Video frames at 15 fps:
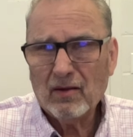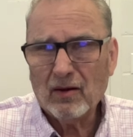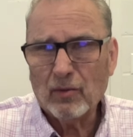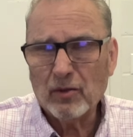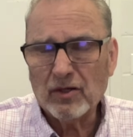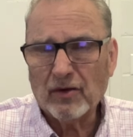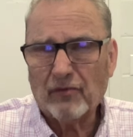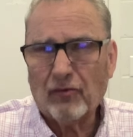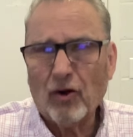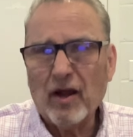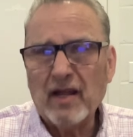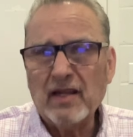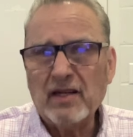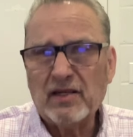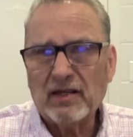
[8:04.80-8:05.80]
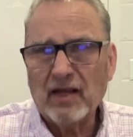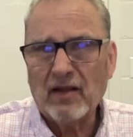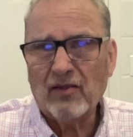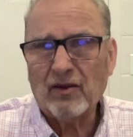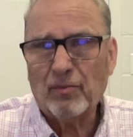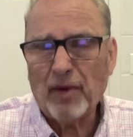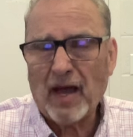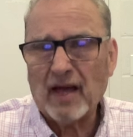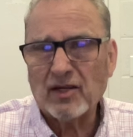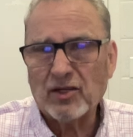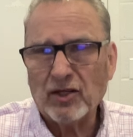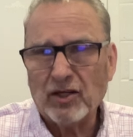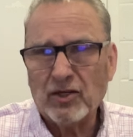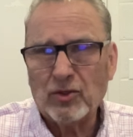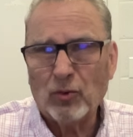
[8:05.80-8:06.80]
There was a phrase in the
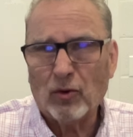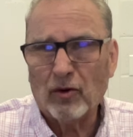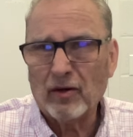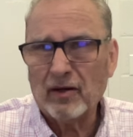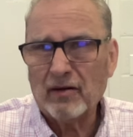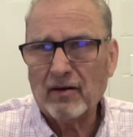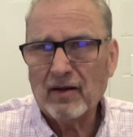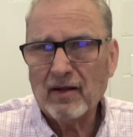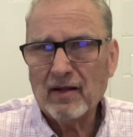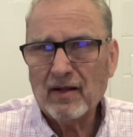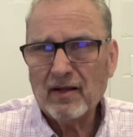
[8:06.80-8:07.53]
passage where it